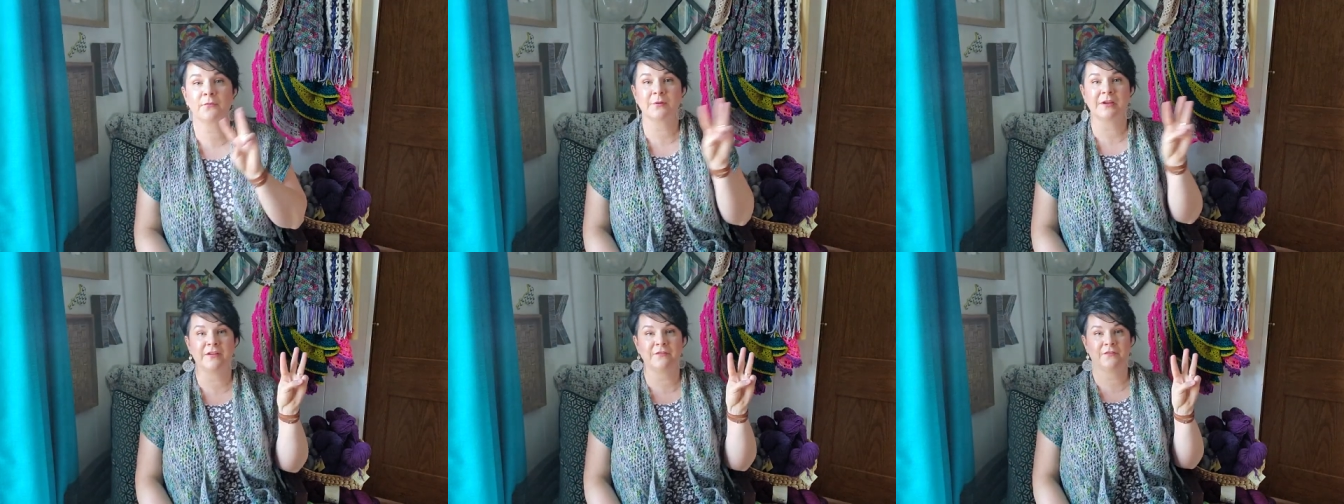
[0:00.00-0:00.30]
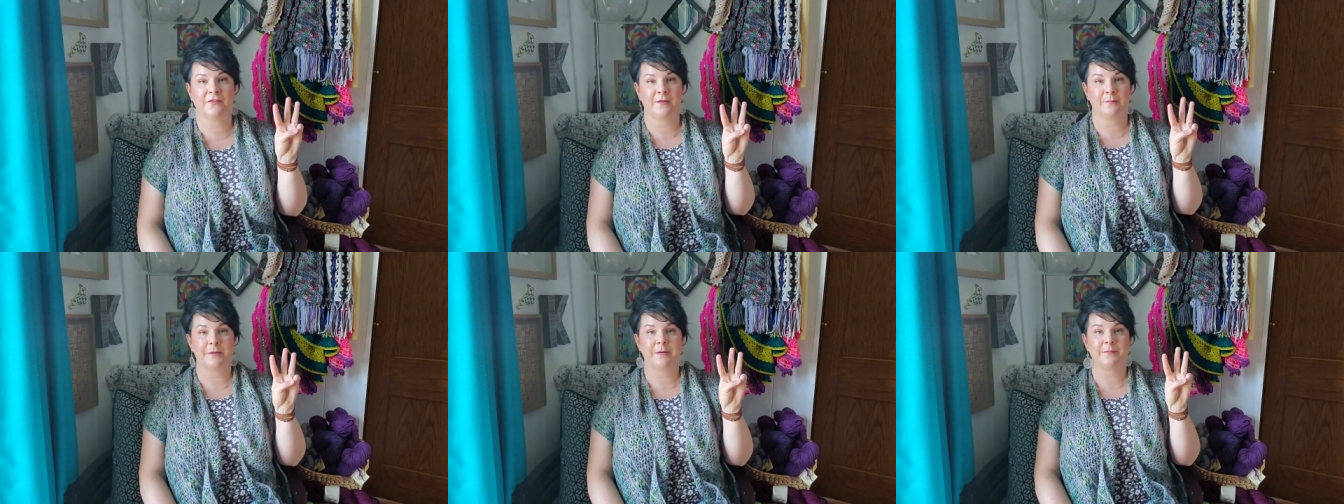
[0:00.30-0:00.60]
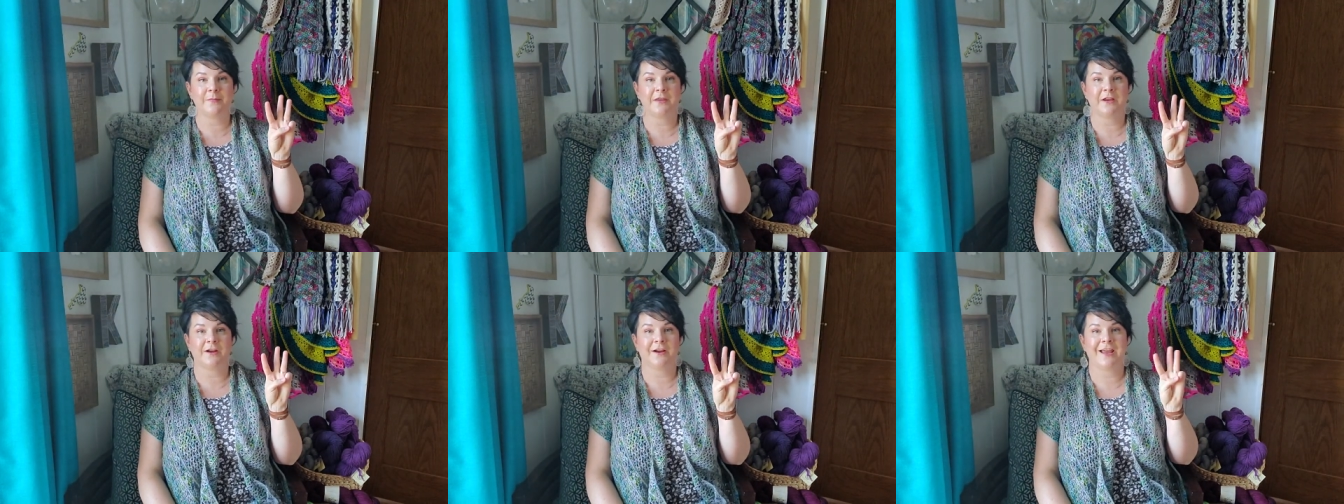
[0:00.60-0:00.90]
three of them up
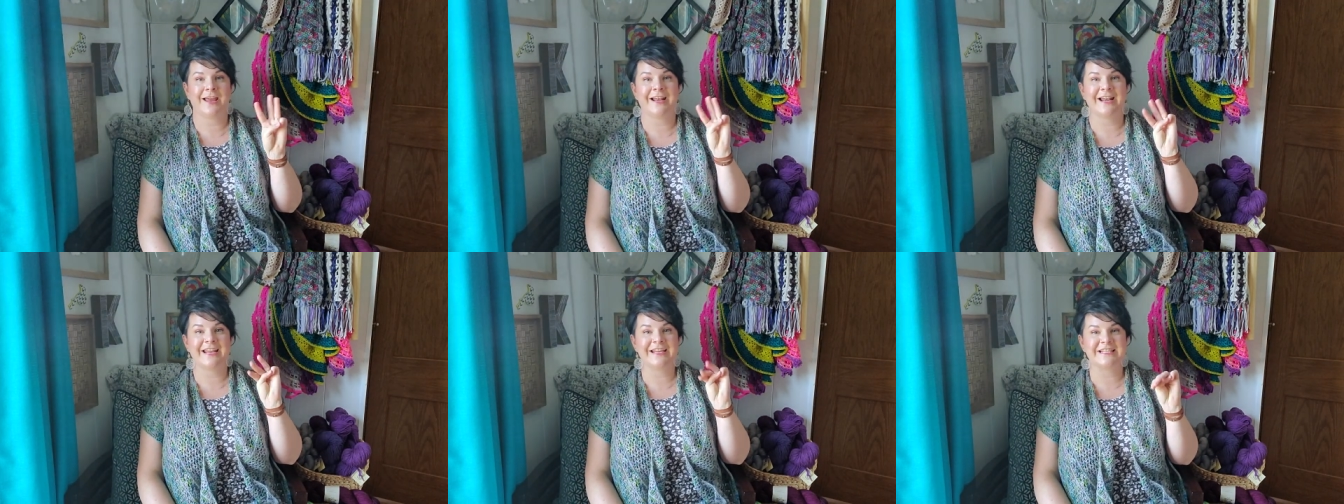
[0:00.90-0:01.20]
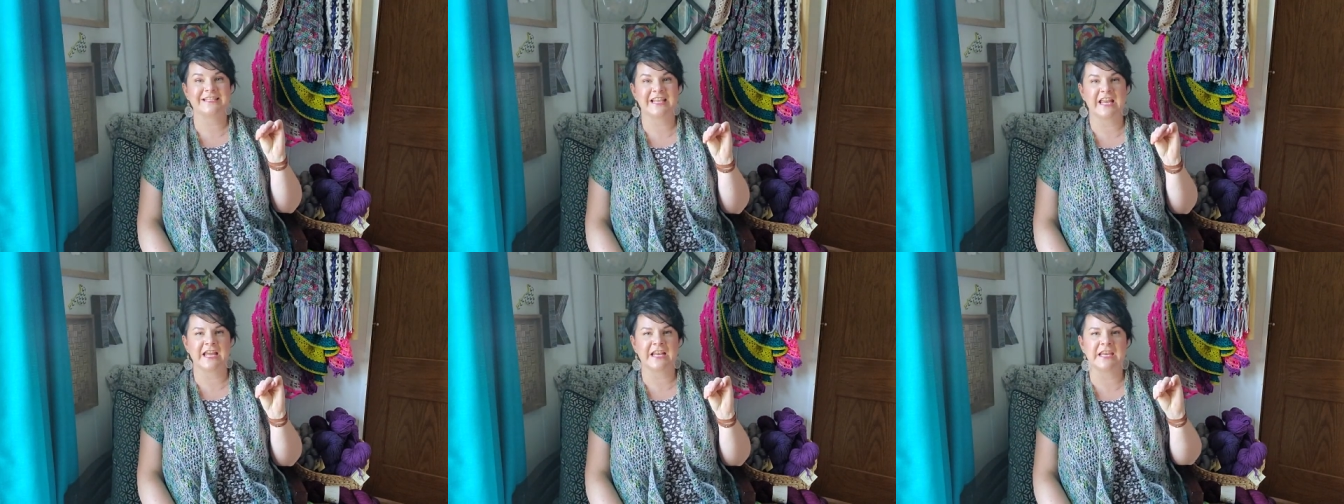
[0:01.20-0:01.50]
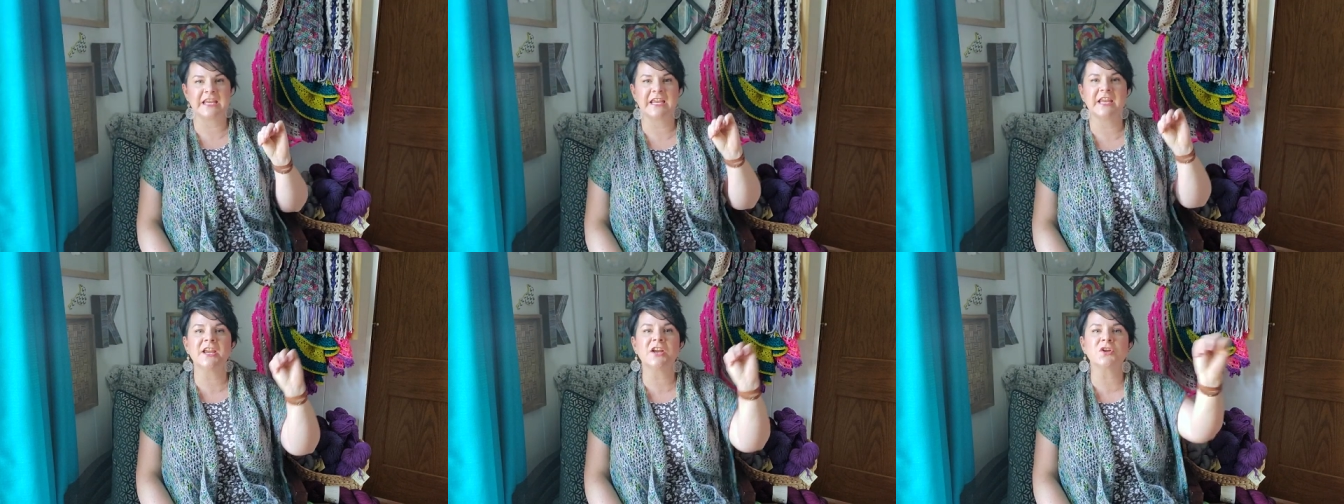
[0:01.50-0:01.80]
there and I said,
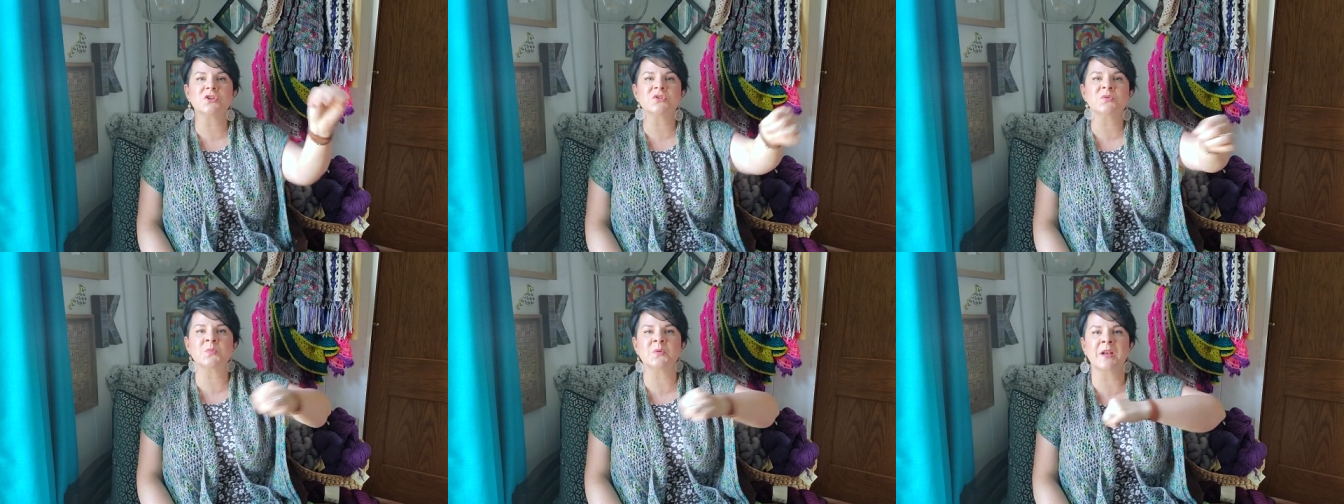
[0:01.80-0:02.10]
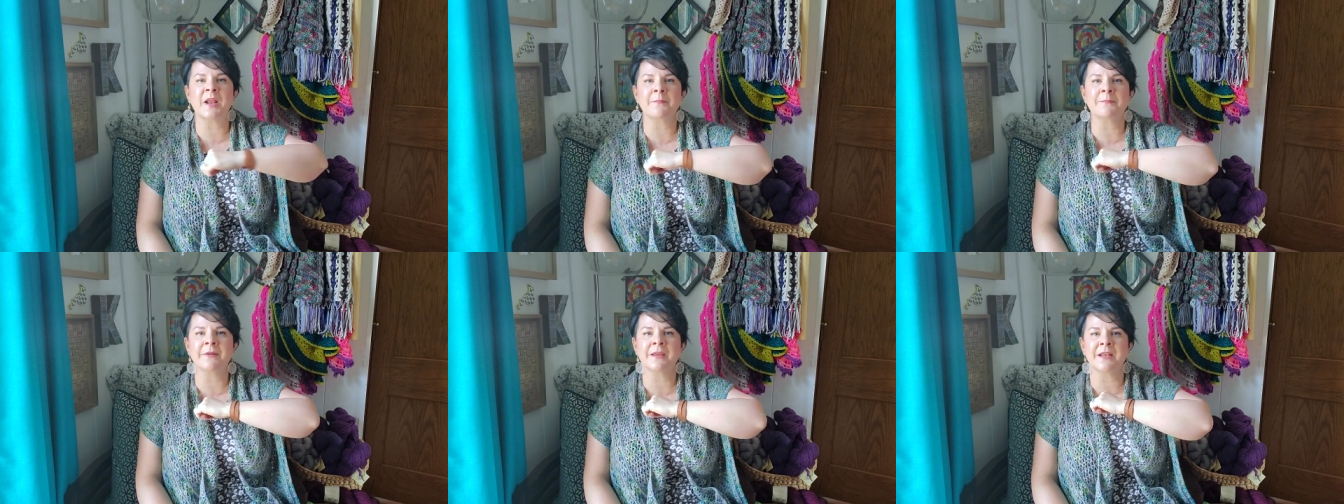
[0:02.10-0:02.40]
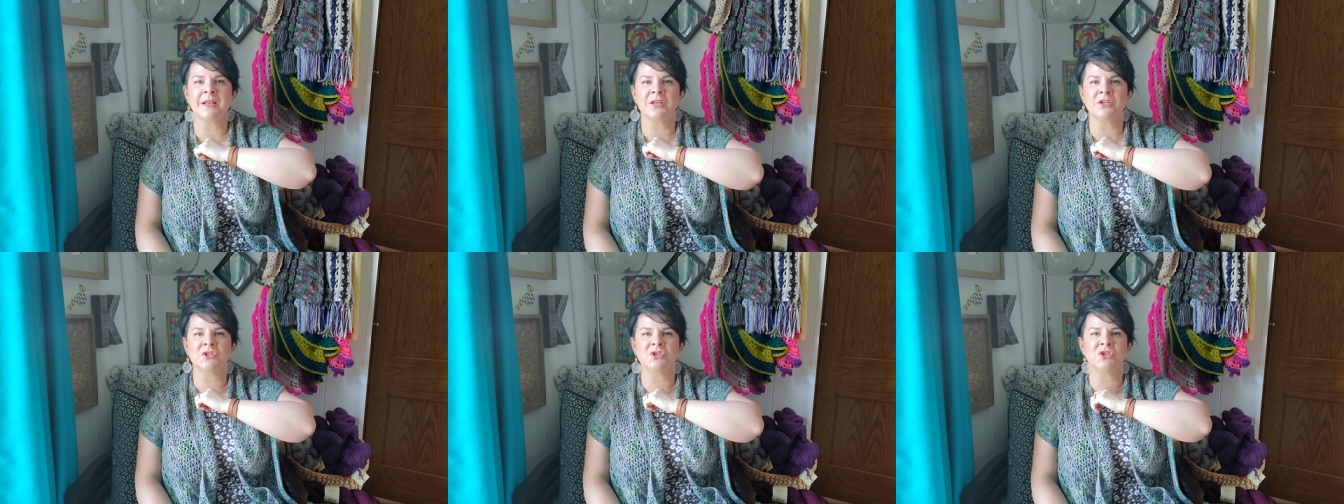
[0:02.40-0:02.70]
here's what I'm
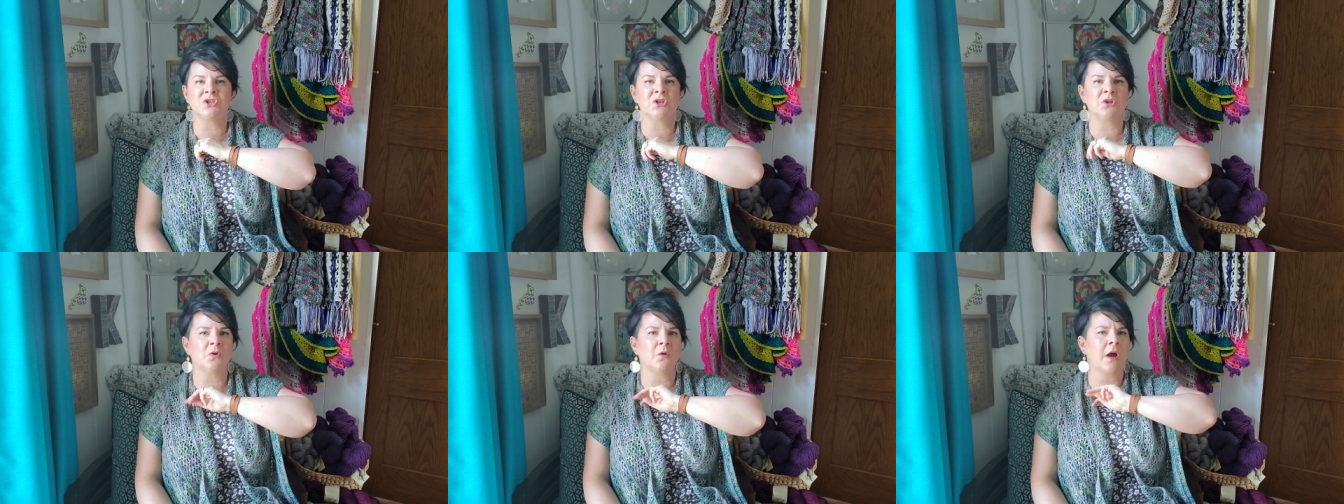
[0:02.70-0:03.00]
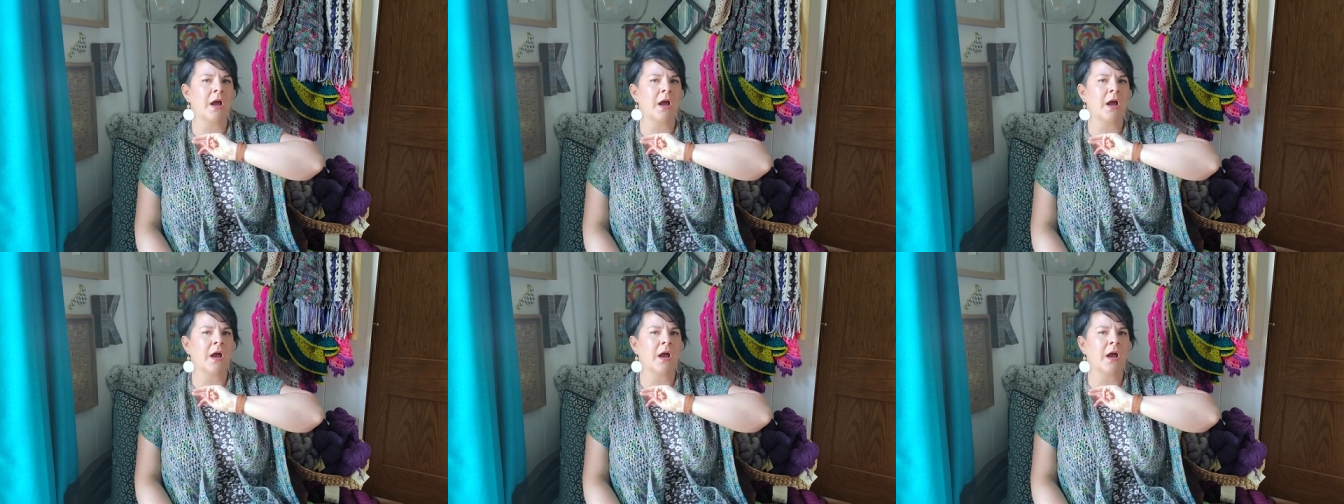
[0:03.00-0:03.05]
gonna do.